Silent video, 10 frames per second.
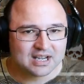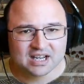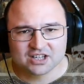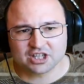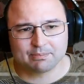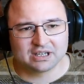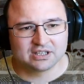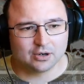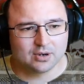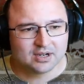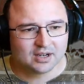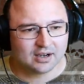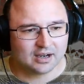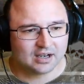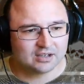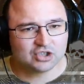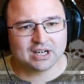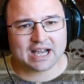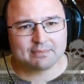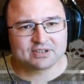it's not a big deal. Uh, she
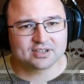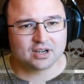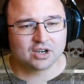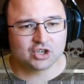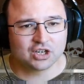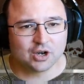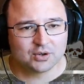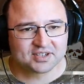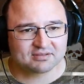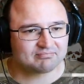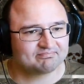comes, uh, she goes.